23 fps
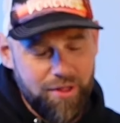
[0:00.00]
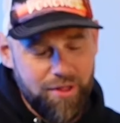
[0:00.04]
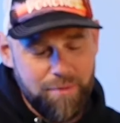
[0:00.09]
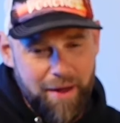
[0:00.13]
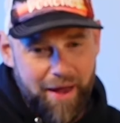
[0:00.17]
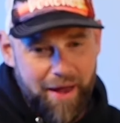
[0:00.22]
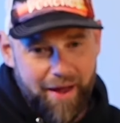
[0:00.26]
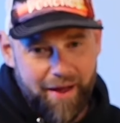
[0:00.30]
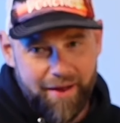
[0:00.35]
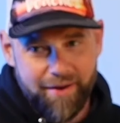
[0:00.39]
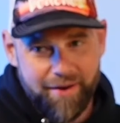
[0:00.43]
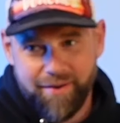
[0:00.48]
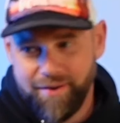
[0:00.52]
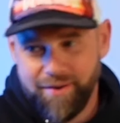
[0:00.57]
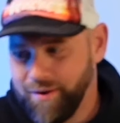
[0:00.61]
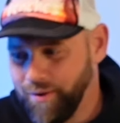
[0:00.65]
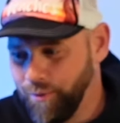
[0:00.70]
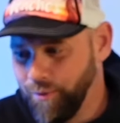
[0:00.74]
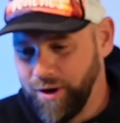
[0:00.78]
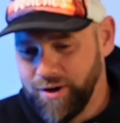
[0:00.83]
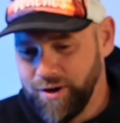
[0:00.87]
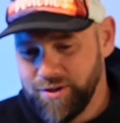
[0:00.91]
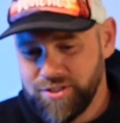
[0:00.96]
bad?
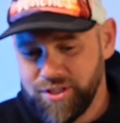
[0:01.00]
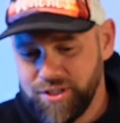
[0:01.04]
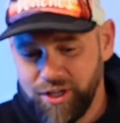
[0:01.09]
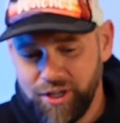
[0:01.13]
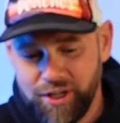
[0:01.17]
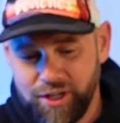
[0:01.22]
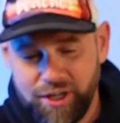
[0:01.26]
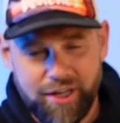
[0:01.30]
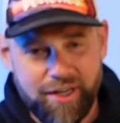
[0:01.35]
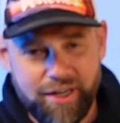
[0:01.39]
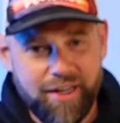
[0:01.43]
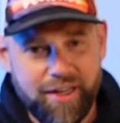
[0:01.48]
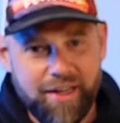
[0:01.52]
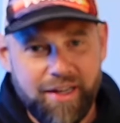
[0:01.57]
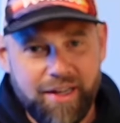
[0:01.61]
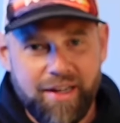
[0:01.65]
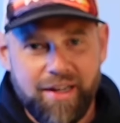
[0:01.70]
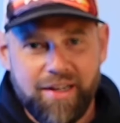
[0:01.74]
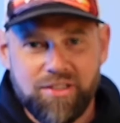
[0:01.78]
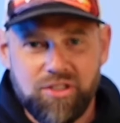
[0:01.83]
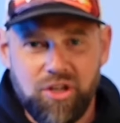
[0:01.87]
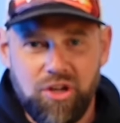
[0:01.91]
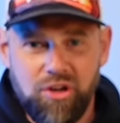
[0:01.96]
Where's the good?
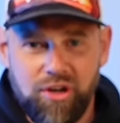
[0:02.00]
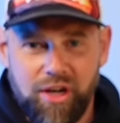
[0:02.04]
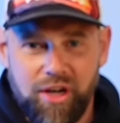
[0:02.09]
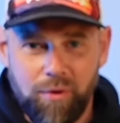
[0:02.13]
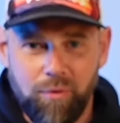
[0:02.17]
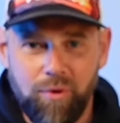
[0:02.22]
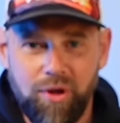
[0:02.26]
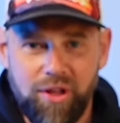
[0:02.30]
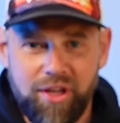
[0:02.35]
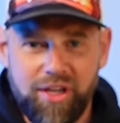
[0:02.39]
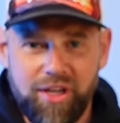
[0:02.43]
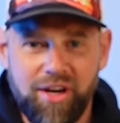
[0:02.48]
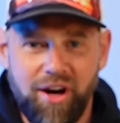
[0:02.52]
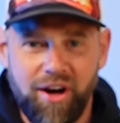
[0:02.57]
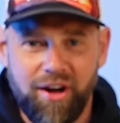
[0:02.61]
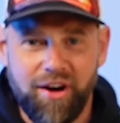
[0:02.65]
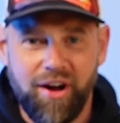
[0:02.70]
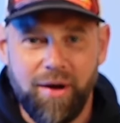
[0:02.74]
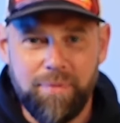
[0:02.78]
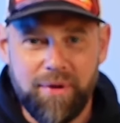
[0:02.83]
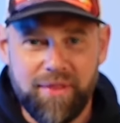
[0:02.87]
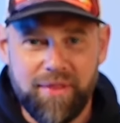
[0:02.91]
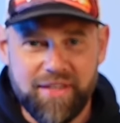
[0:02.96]
So you get really caught
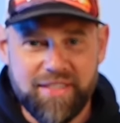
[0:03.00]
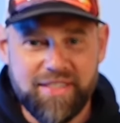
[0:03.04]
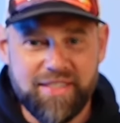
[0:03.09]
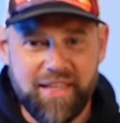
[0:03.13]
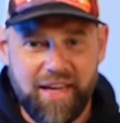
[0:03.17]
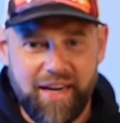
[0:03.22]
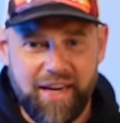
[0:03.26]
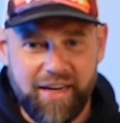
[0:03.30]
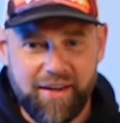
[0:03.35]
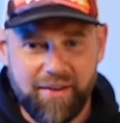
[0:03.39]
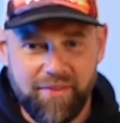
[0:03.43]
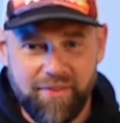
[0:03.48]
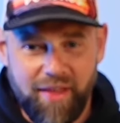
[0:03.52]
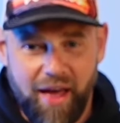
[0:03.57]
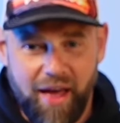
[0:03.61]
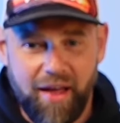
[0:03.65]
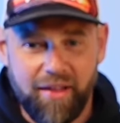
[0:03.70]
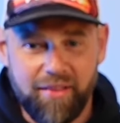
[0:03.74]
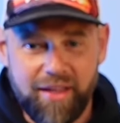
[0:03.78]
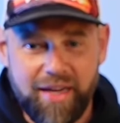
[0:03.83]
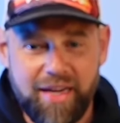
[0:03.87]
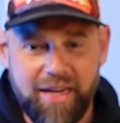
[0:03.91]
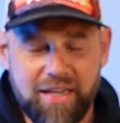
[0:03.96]
up in this thing that
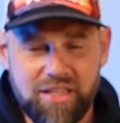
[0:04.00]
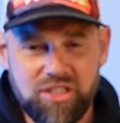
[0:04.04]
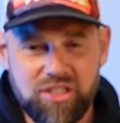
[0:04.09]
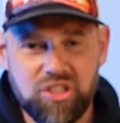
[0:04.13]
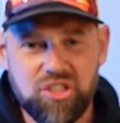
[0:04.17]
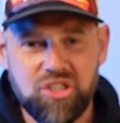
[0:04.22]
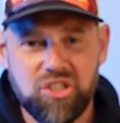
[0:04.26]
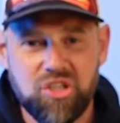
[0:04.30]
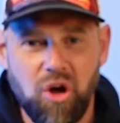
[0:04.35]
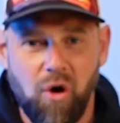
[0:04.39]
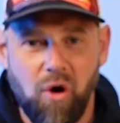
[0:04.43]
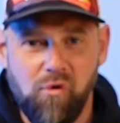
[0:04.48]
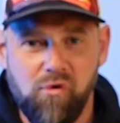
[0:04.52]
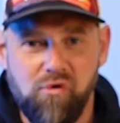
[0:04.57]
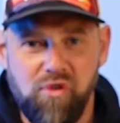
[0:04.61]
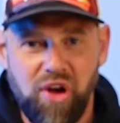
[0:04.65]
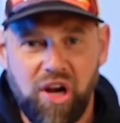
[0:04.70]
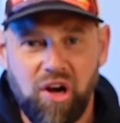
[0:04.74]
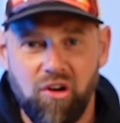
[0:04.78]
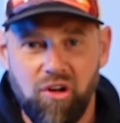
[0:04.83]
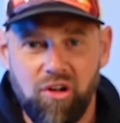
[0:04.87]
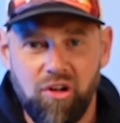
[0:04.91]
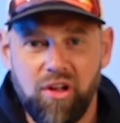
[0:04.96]
lean is just so
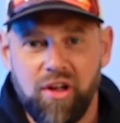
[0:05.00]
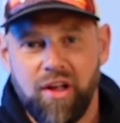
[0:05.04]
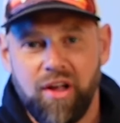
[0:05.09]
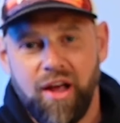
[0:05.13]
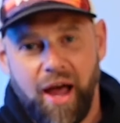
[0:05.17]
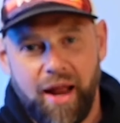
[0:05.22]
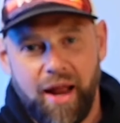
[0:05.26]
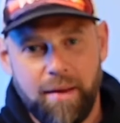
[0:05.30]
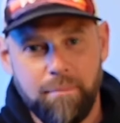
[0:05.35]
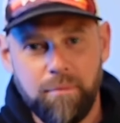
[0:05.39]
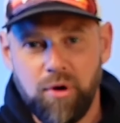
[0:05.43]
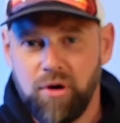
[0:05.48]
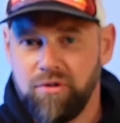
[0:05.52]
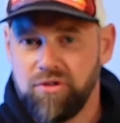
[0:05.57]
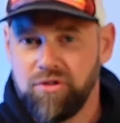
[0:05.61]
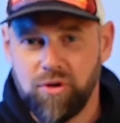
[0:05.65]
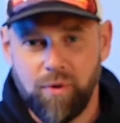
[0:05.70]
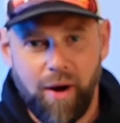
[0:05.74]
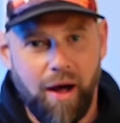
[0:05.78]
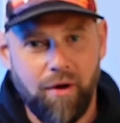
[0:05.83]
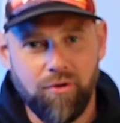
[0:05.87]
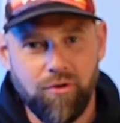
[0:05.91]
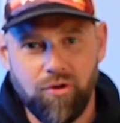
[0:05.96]
fickle and it moves
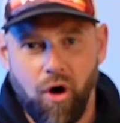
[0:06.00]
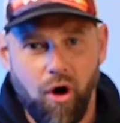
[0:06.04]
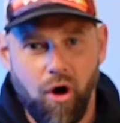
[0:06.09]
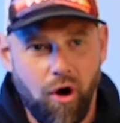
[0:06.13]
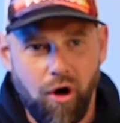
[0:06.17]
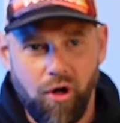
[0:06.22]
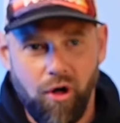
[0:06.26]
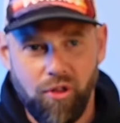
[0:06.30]
around all the